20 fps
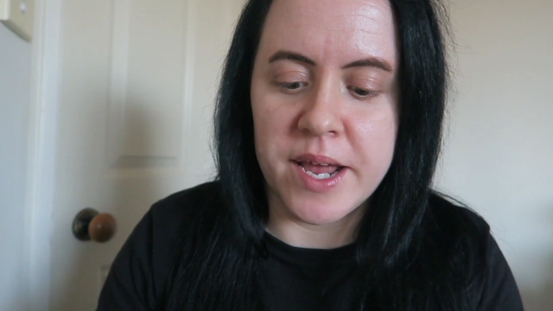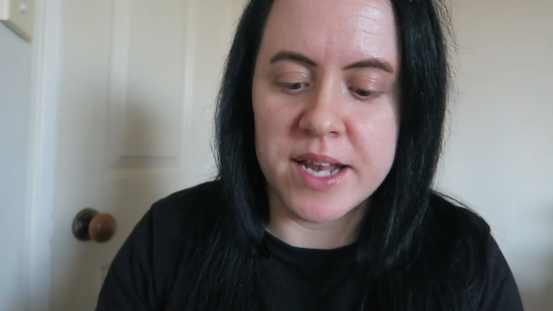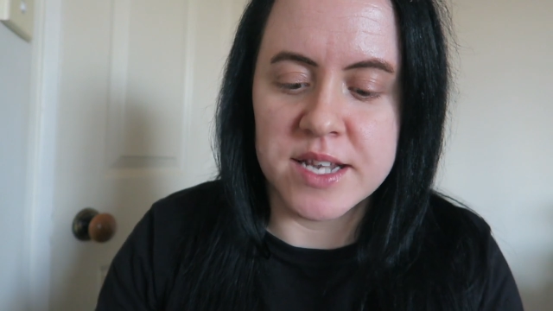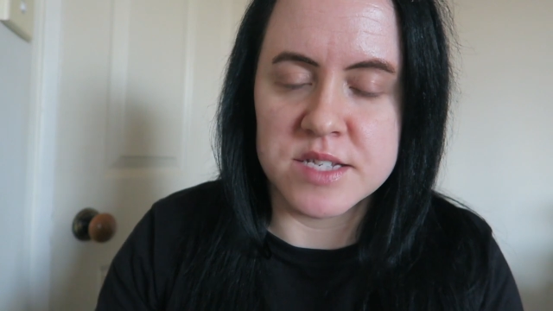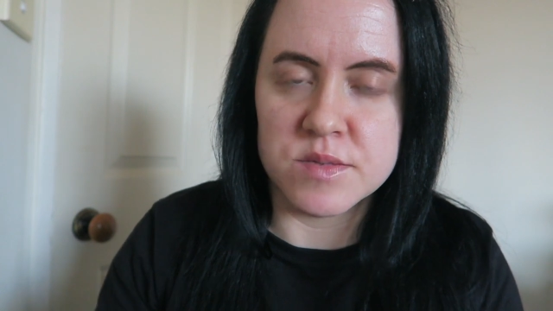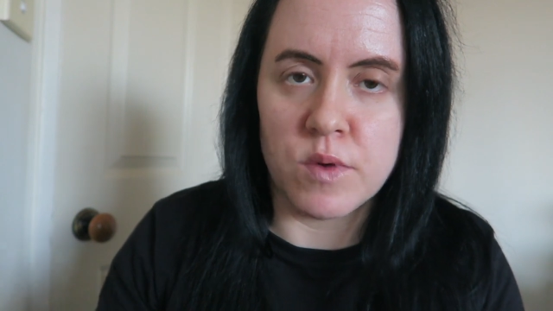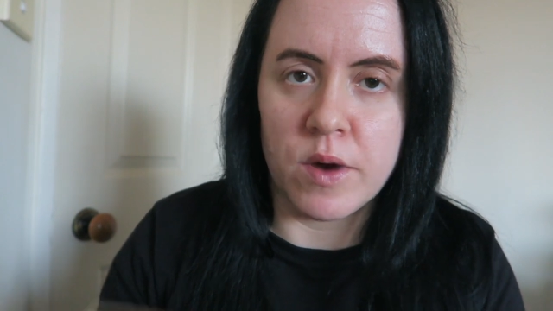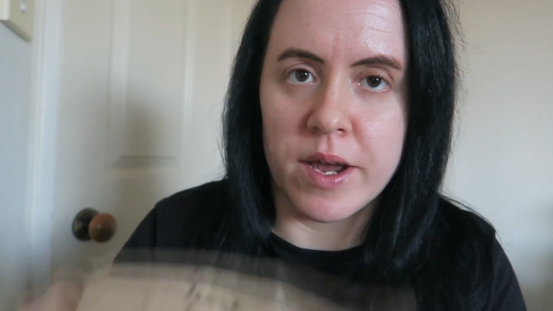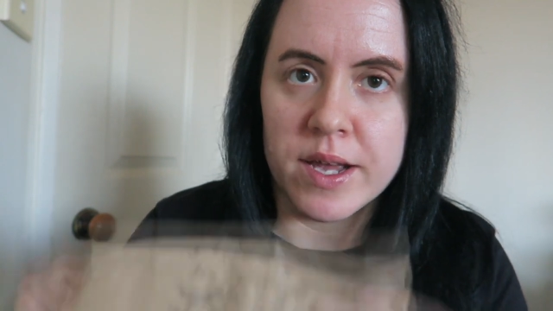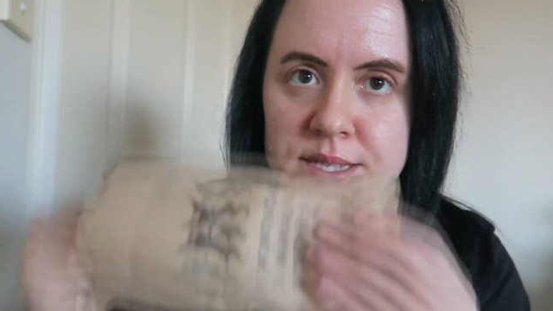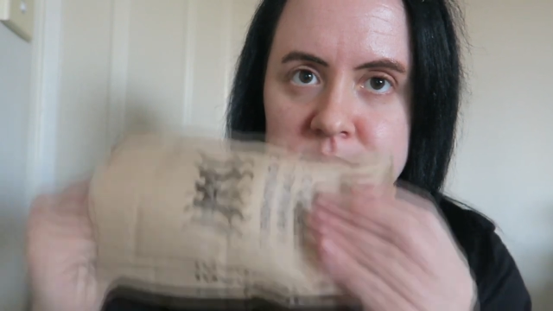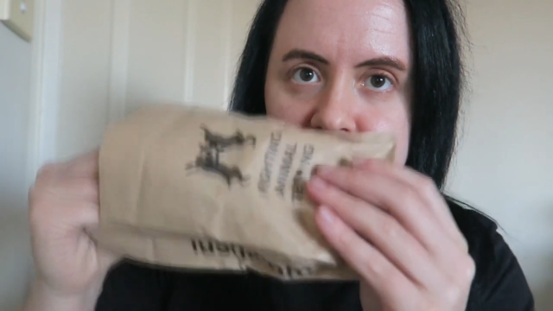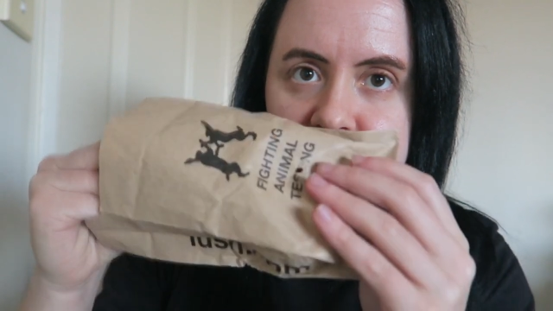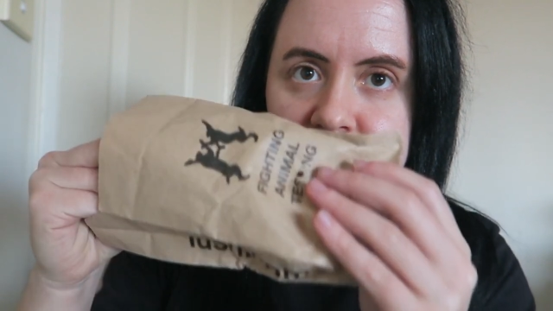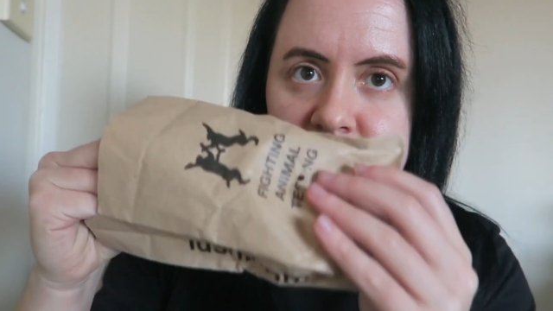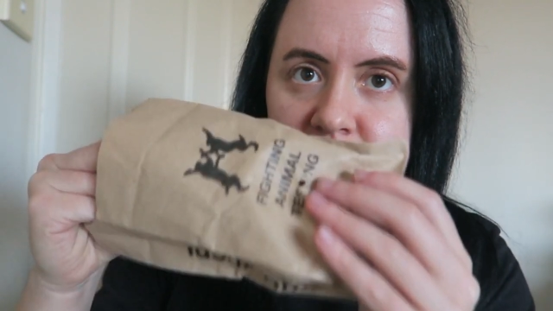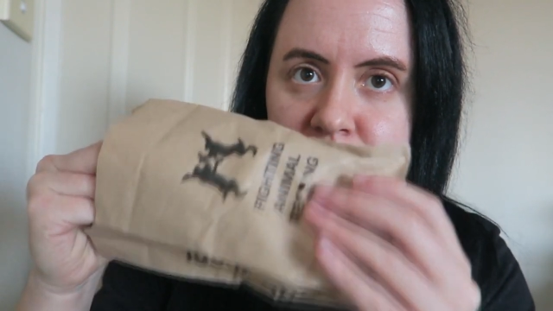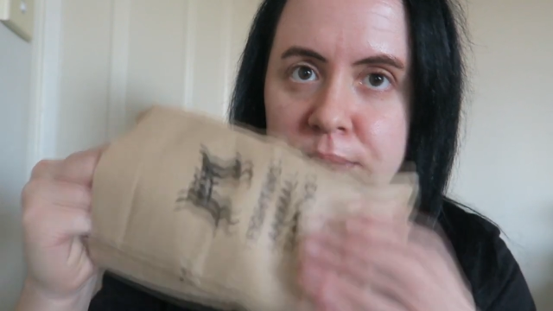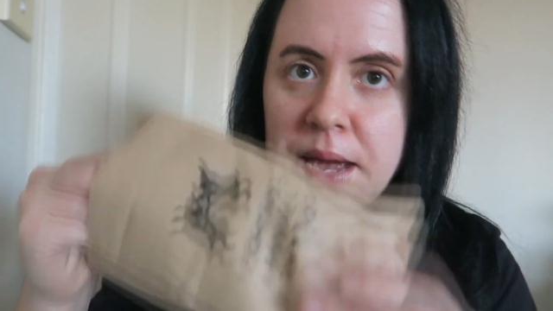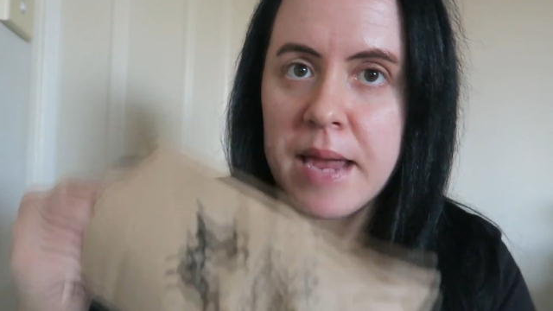hence why it's in
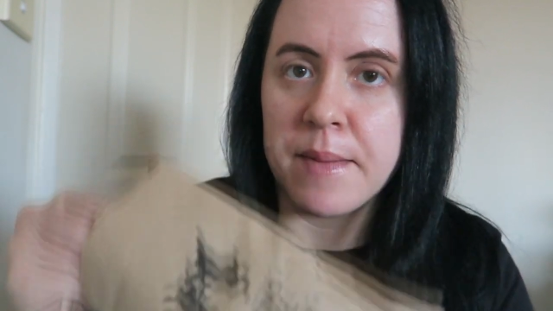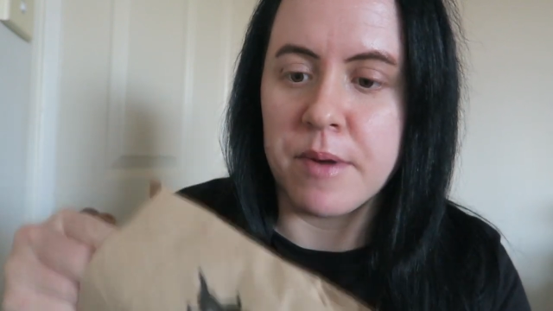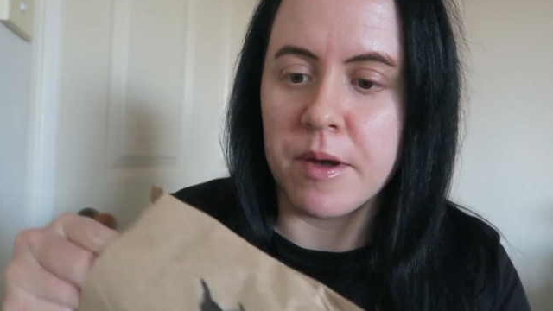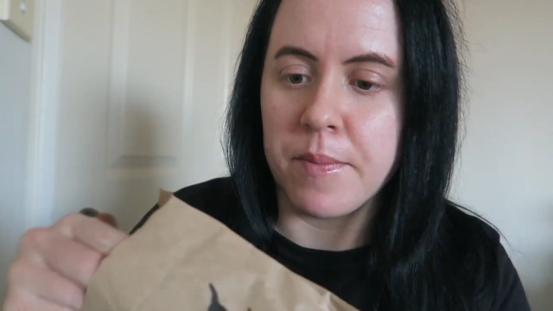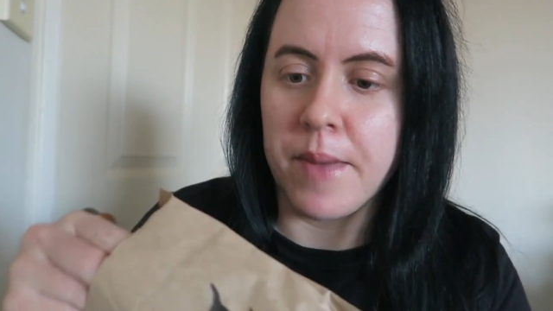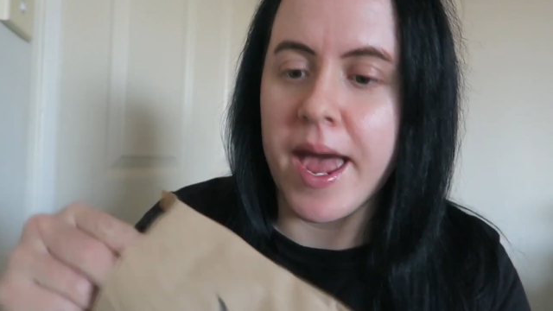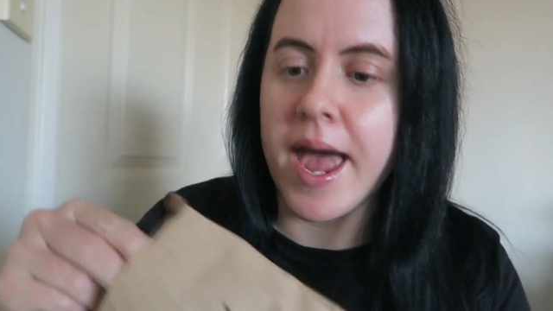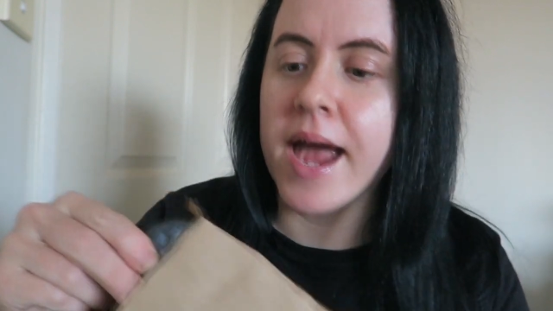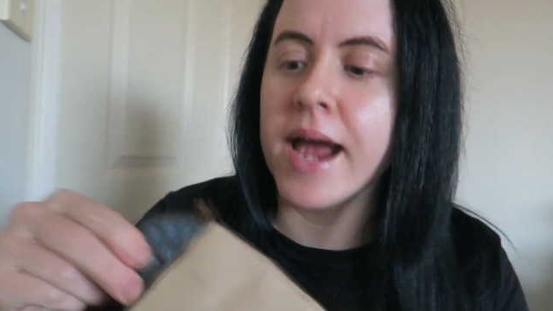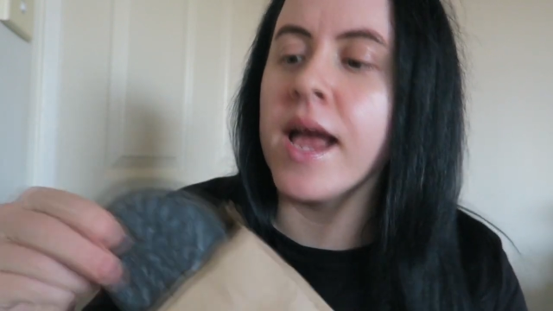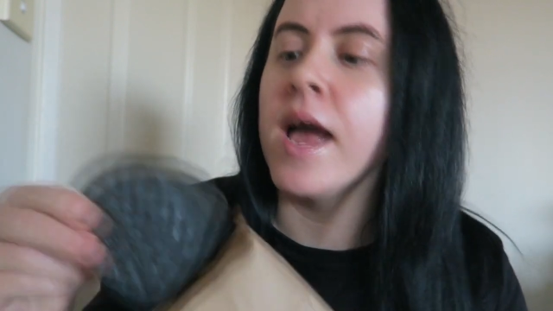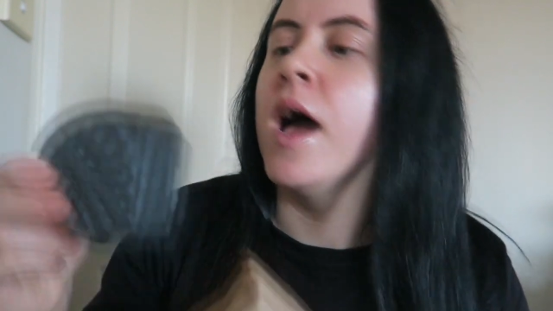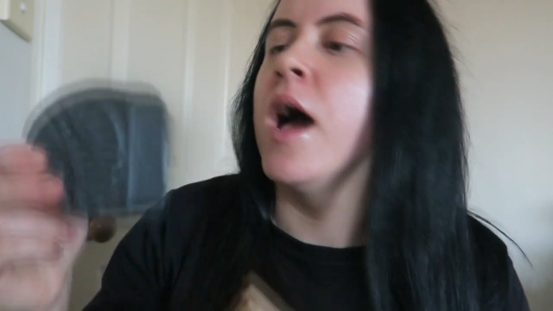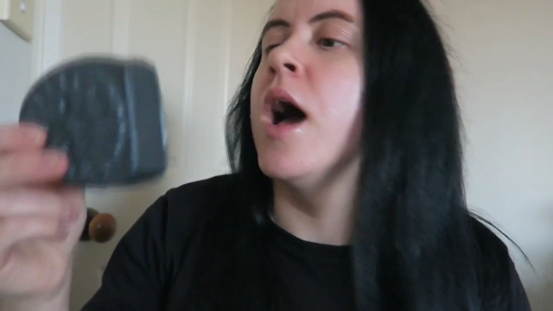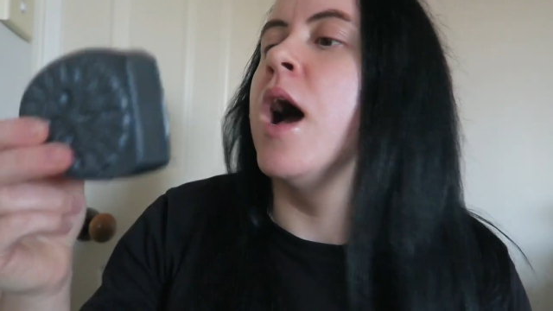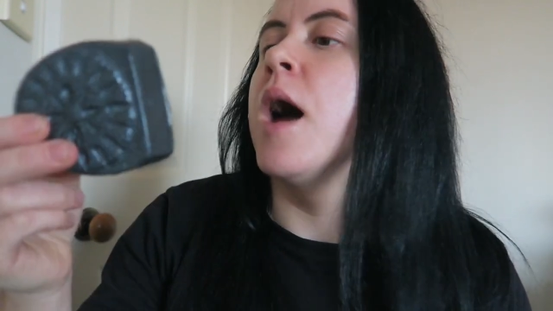this paper bag.